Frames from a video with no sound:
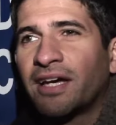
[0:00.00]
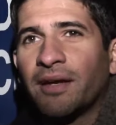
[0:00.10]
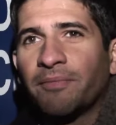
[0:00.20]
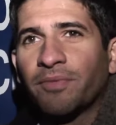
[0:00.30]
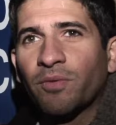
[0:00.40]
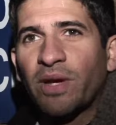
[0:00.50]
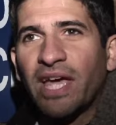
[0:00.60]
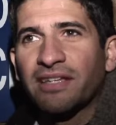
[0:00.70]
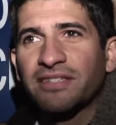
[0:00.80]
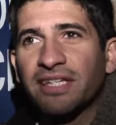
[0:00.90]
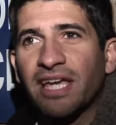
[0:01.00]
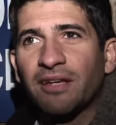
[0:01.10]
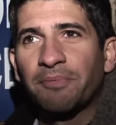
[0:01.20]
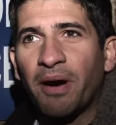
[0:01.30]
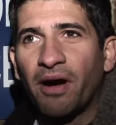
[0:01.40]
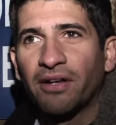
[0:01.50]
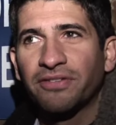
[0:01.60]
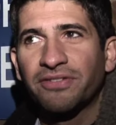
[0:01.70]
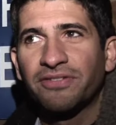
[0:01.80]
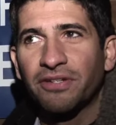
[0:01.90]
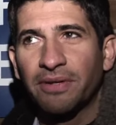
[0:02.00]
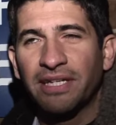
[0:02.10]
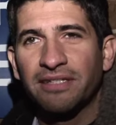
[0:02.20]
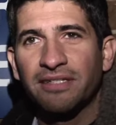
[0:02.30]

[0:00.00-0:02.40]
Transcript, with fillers: Um, we had to get a part to it